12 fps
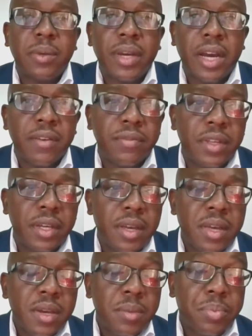We have
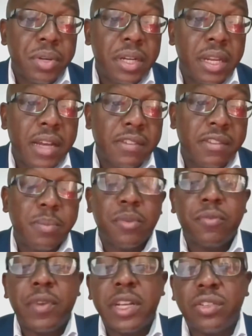the Praedial Larceny
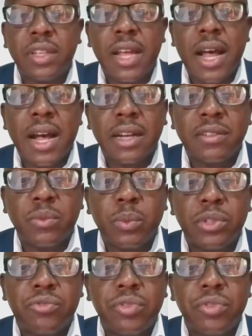Prevention Act, which